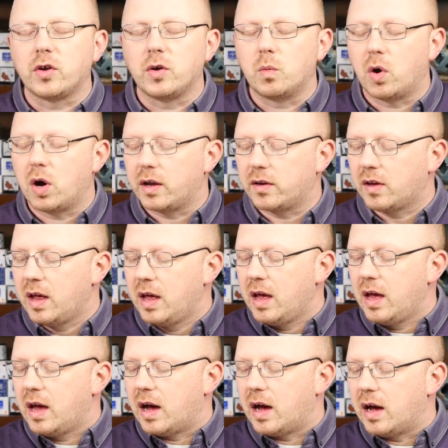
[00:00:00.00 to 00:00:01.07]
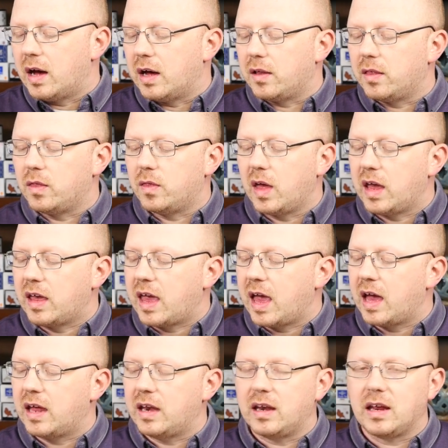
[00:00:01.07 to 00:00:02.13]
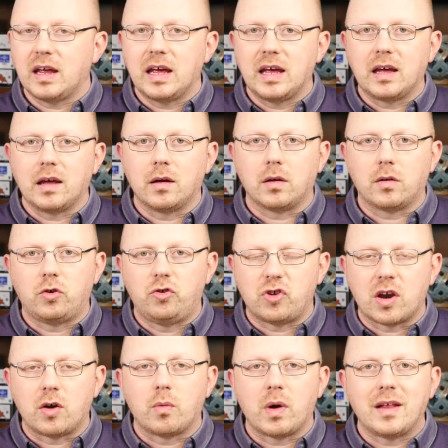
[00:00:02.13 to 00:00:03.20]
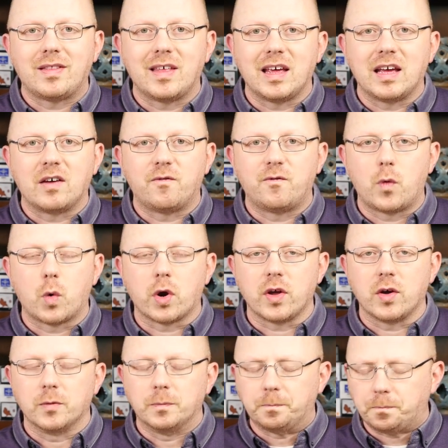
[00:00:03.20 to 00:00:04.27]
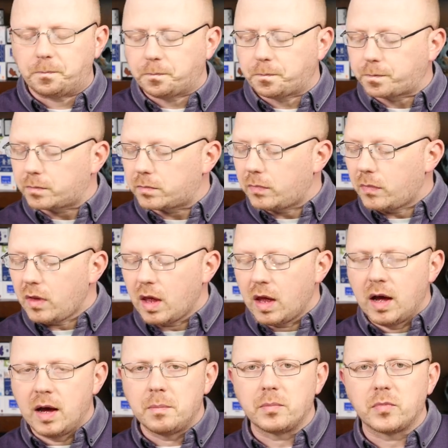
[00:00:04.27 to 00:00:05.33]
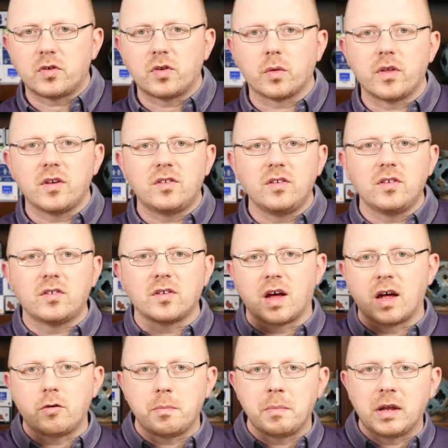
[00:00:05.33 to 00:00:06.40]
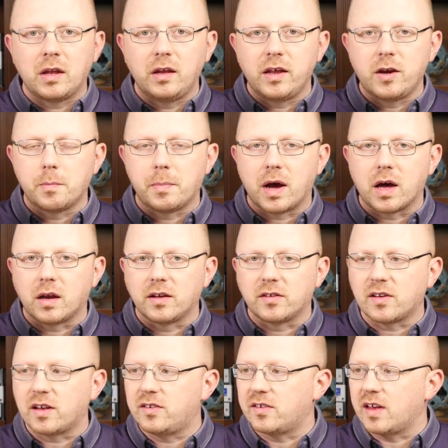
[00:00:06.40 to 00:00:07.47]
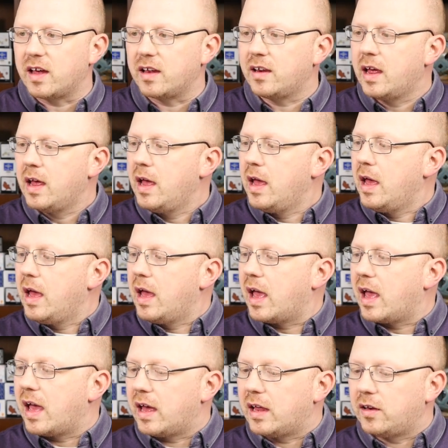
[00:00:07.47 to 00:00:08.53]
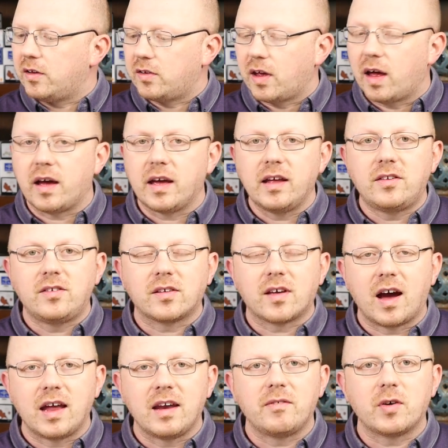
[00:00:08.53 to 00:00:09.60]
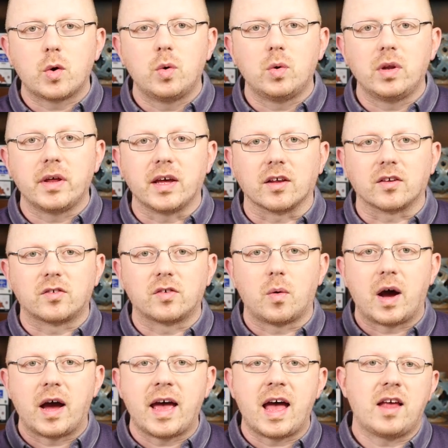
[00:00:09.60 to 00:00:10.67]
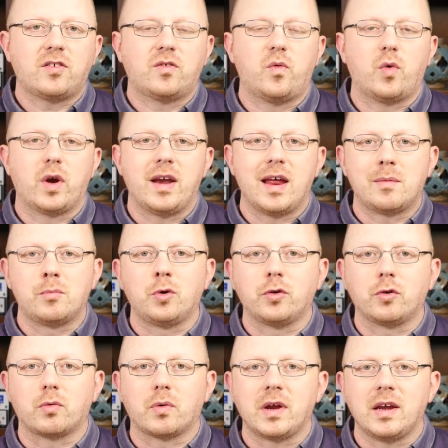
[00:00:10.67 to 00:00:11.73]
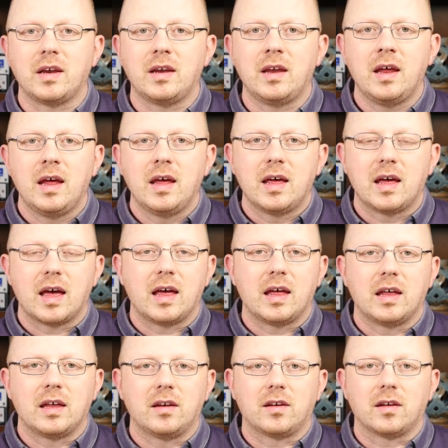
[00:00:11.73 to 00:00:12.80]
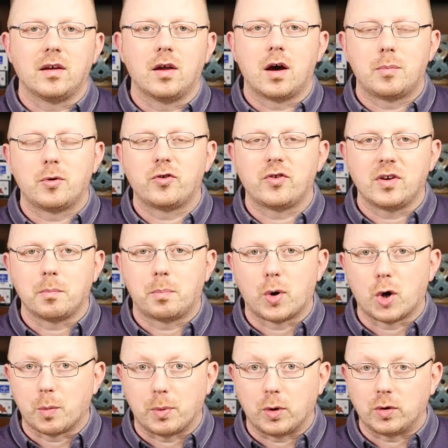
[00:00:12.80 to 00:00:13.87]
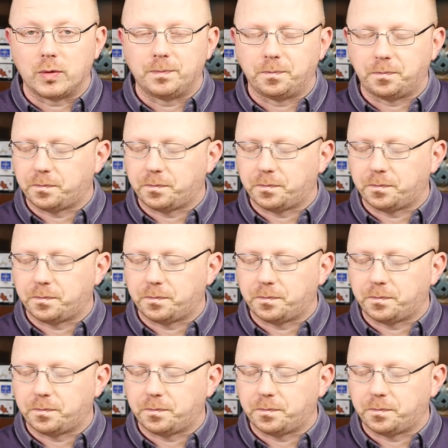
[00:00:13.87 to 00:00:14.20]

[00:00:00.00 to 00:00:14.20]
you want, they can generate the ink for you. So this is a 100 milliliter bottle, as I said, and it's kind of a cool ink. So I asked for an emerald green and an aubergine purple,